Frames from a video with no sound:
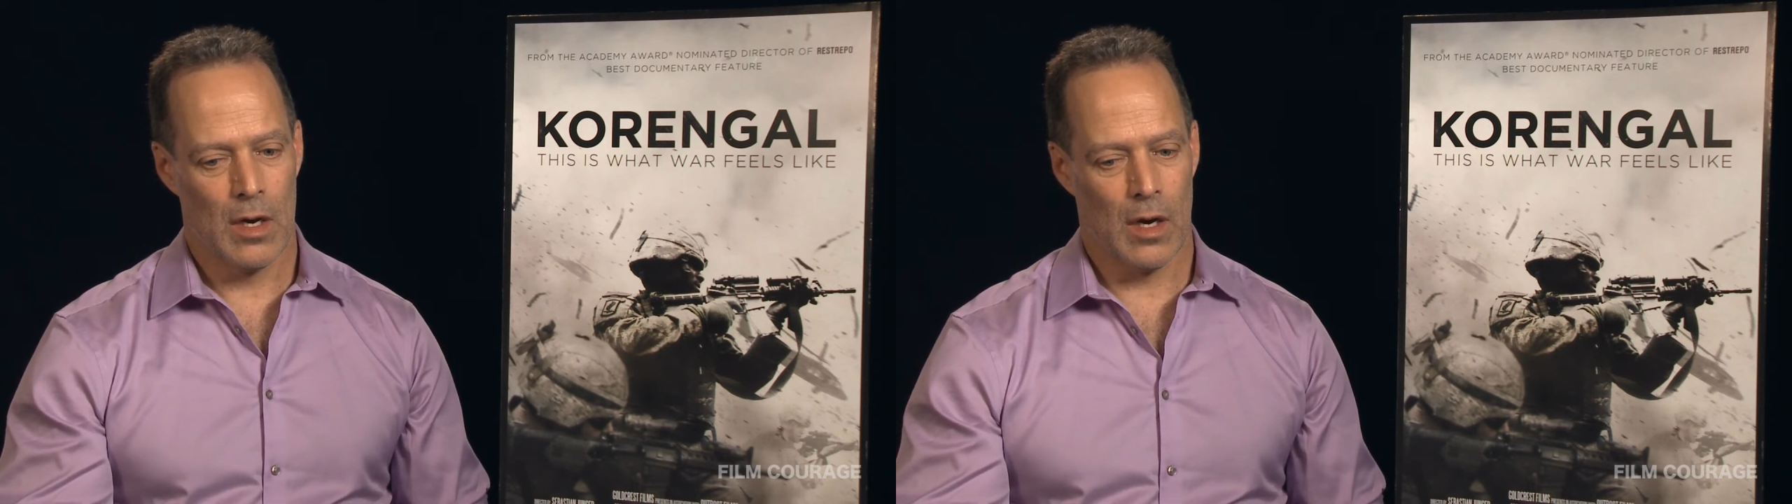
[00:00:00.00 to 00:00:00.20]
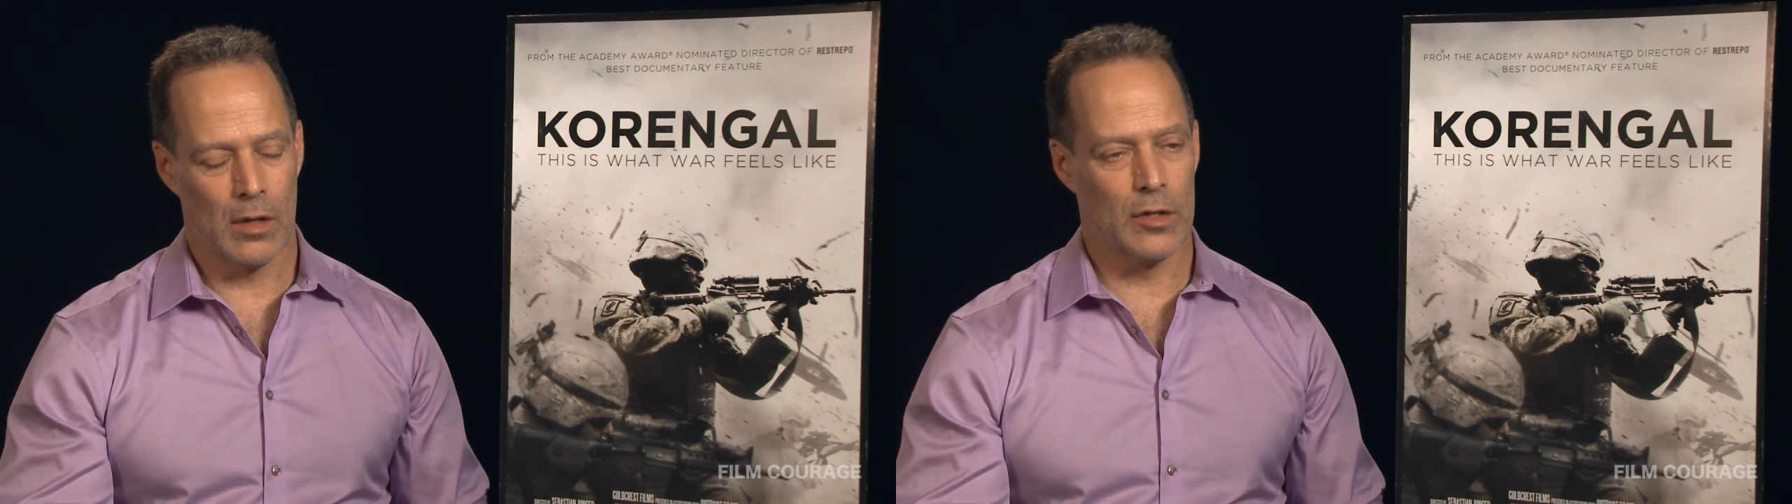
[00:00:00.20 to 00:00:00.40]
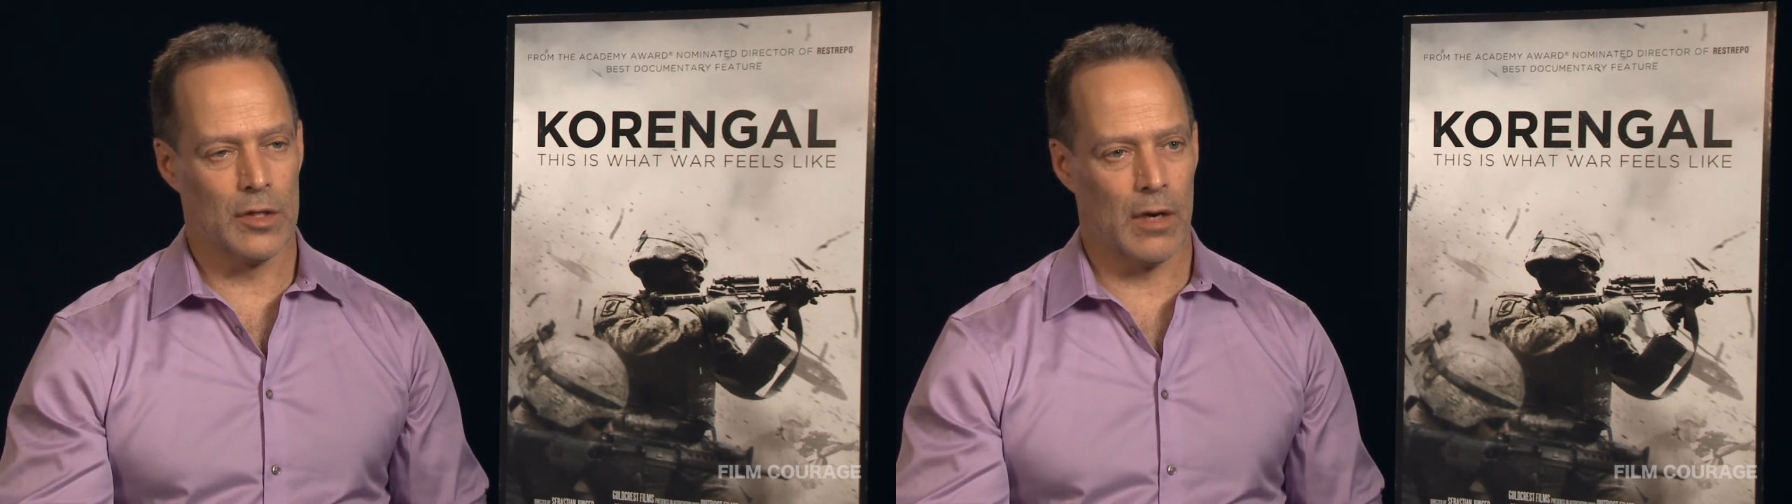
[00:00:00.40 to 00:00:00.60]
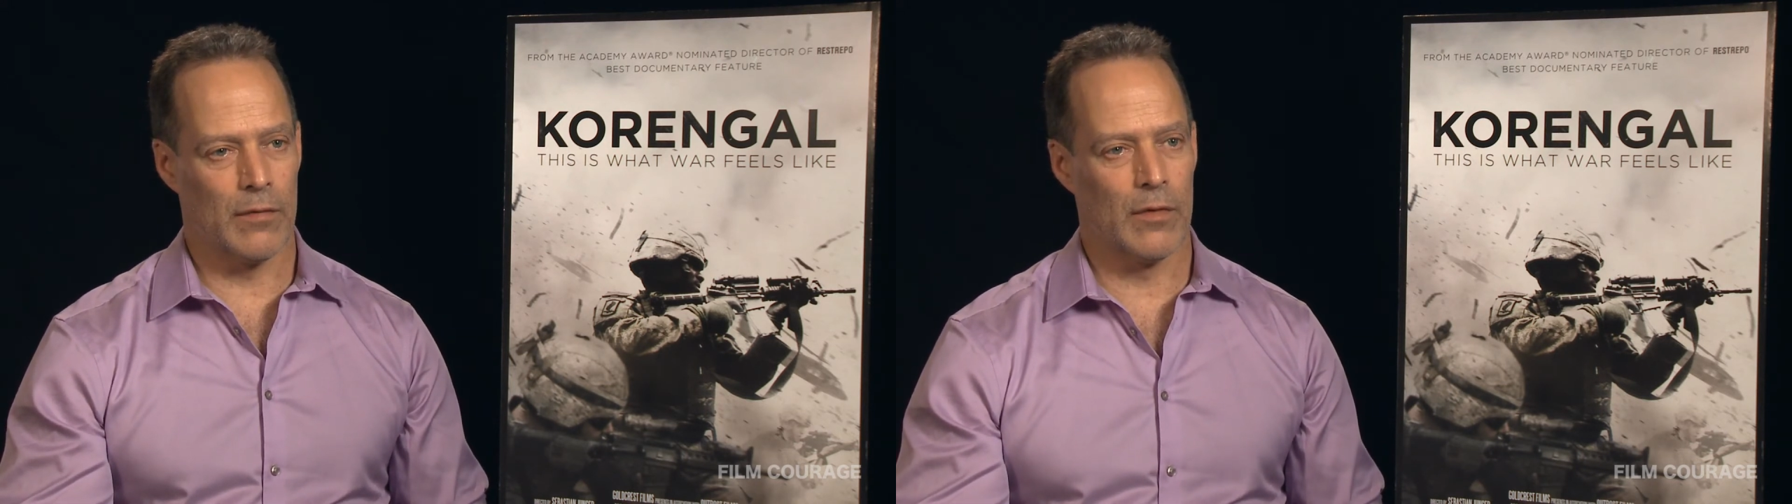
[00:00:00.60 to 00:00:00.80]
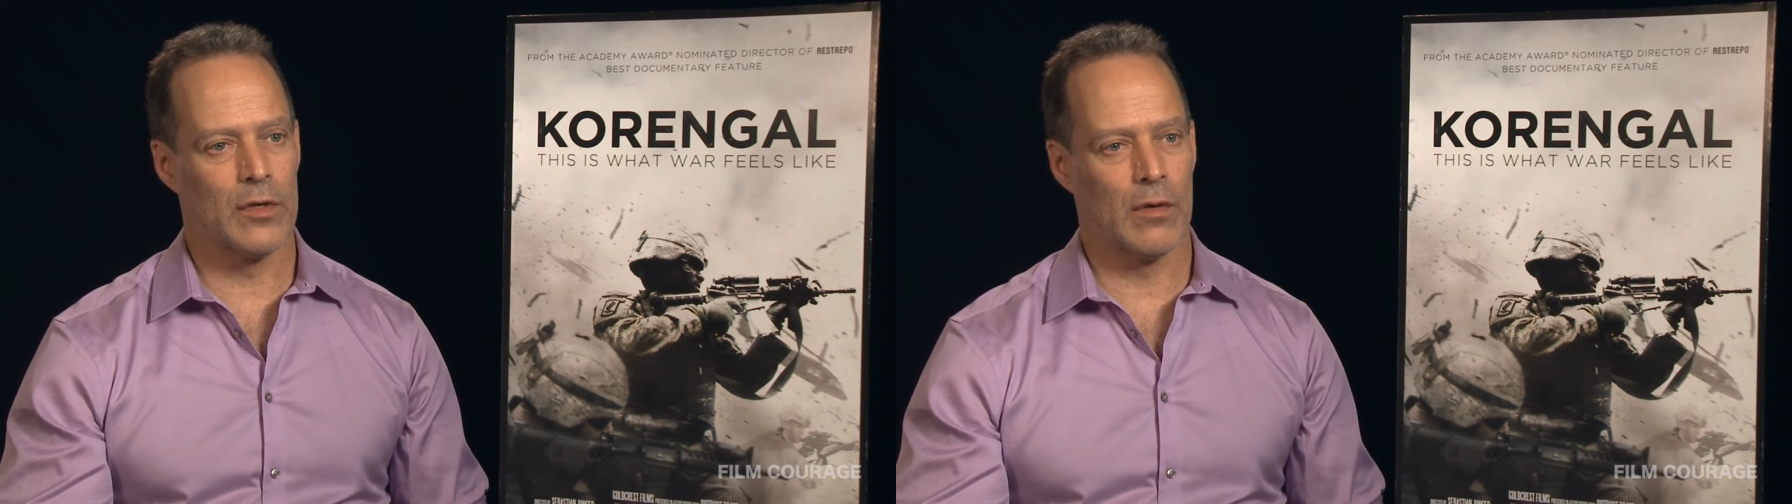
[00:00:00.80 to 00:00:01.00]
understand
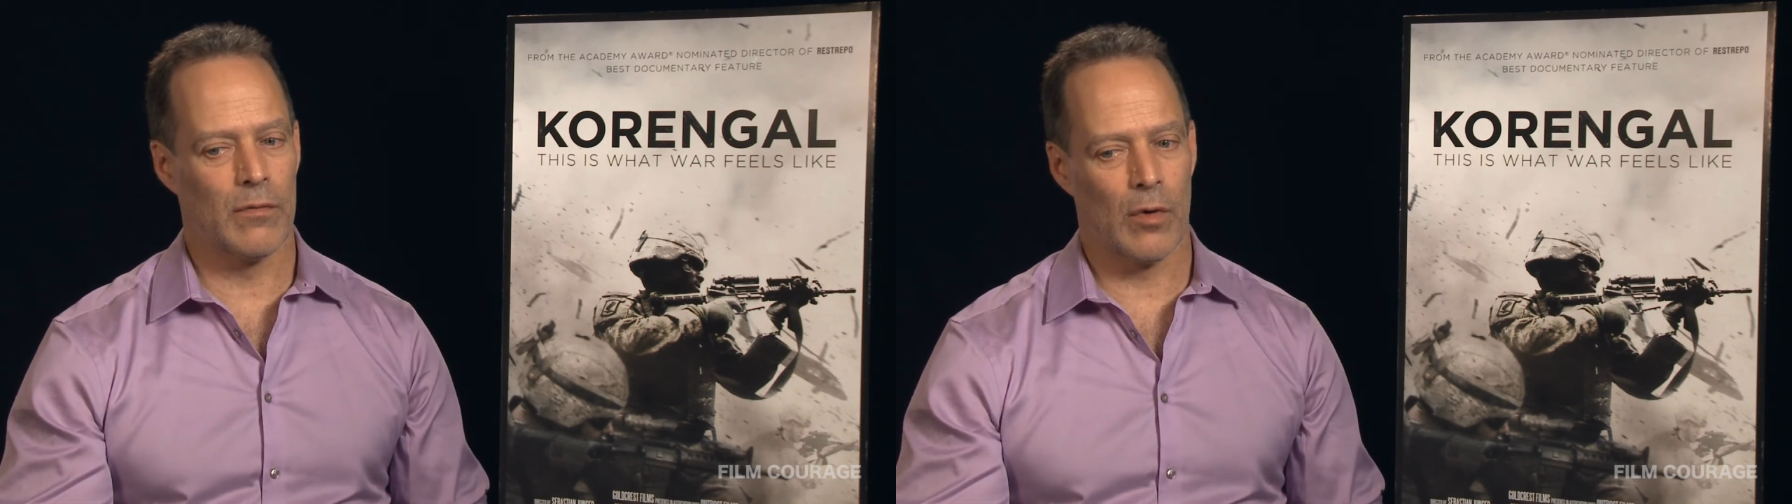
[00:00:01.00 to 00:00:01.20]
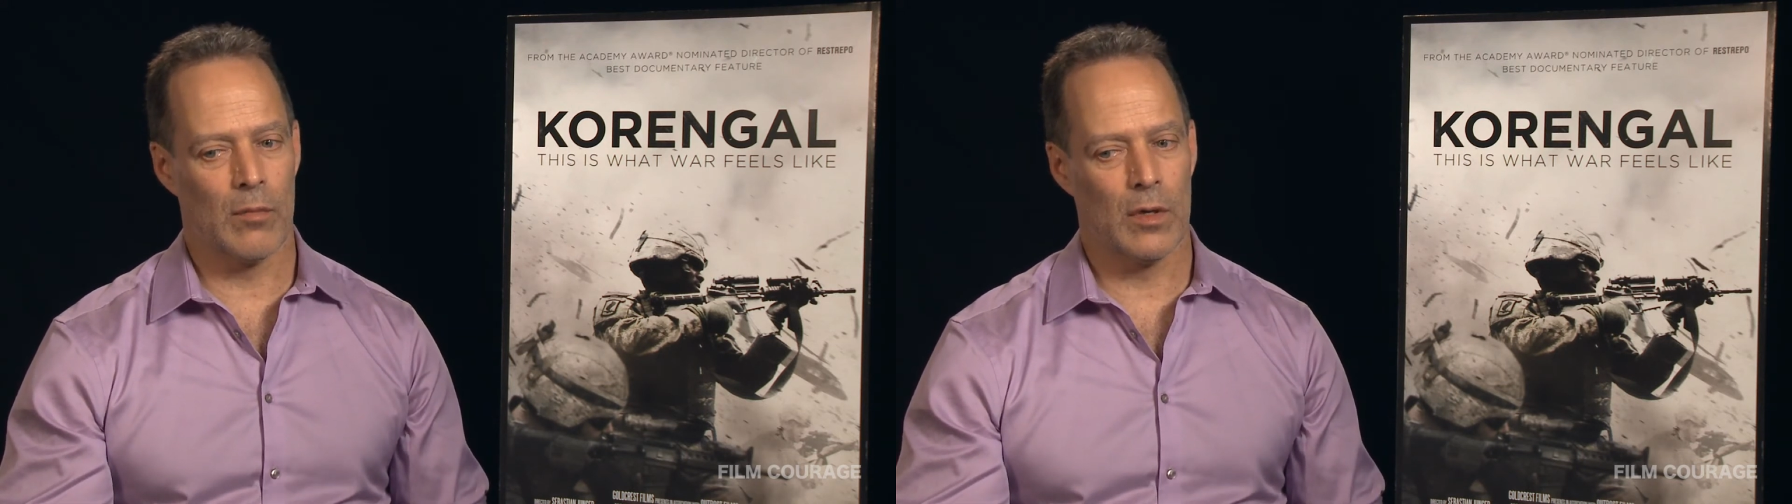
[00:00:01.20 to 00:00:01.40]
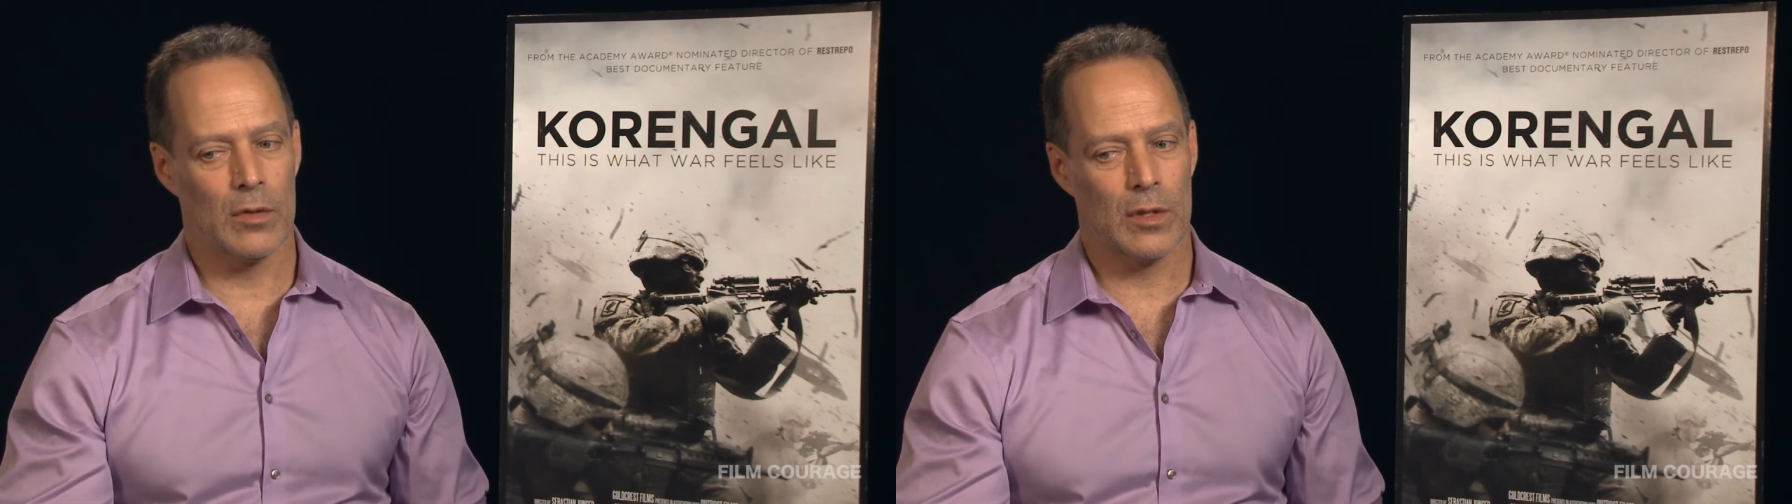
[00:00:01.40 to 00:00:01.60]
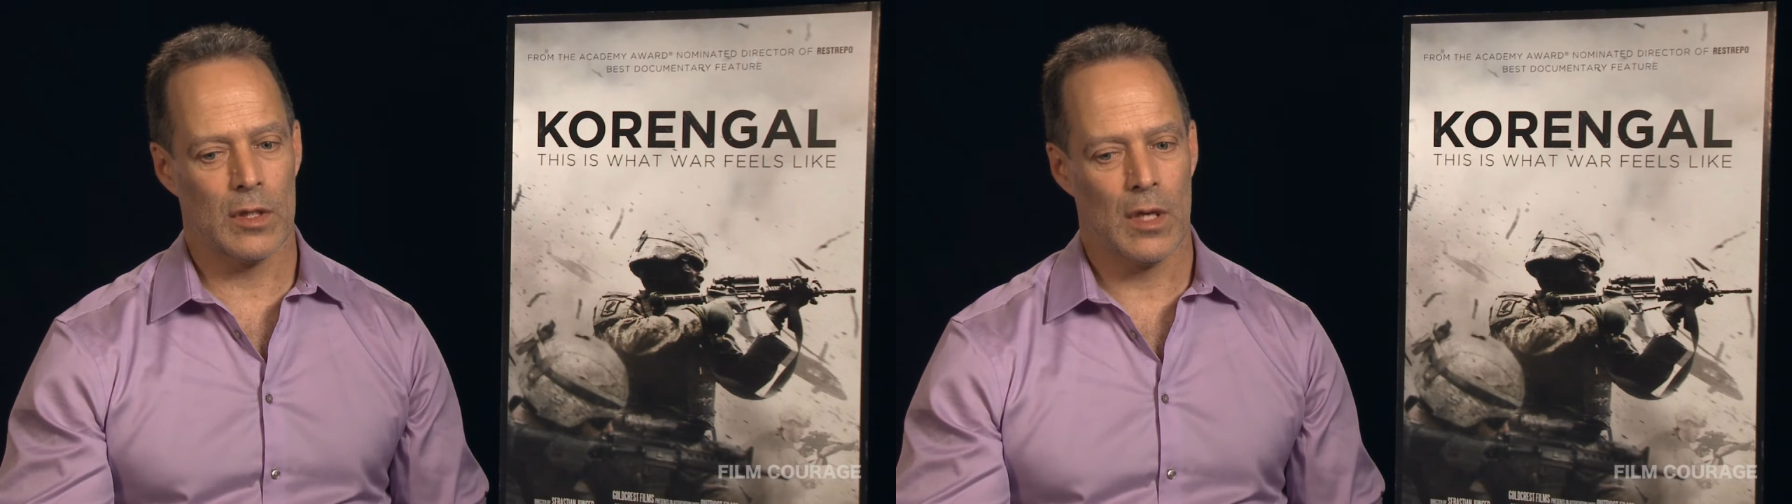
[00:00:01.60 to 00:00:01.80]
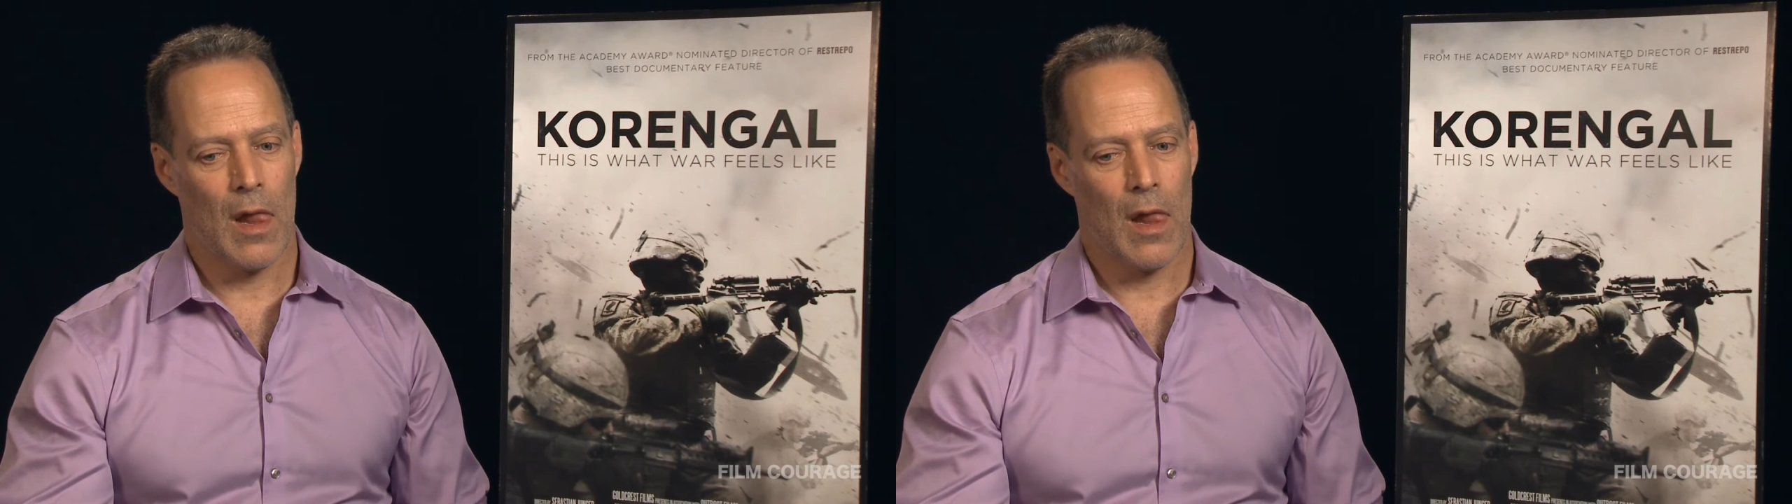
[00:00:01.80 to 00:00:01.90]
first and foremost